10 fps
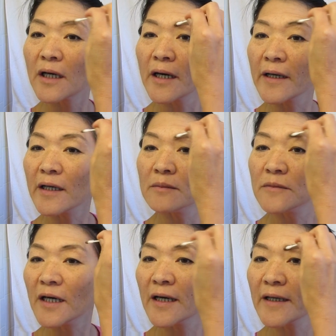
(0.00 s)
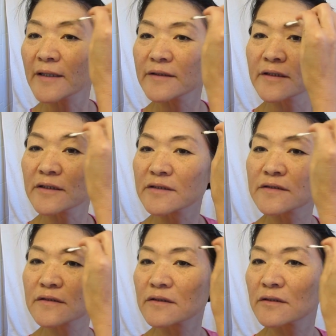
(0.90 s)
I am I. There
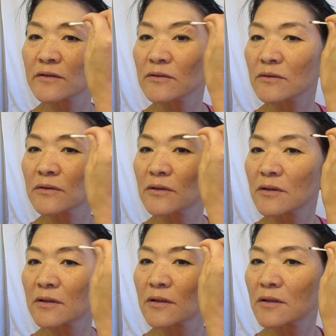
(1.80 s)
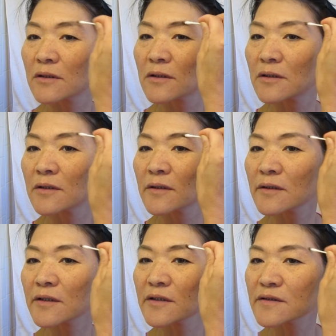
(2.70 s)
is no,
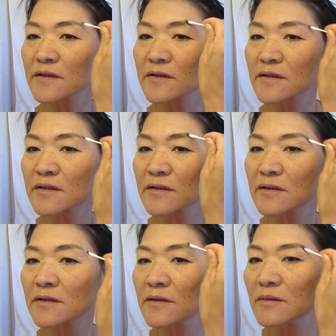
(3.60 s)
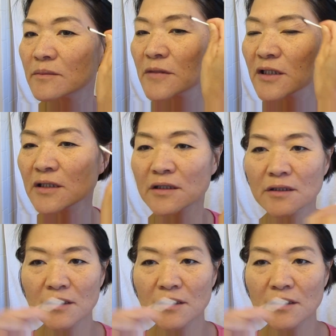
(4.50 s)
this is me.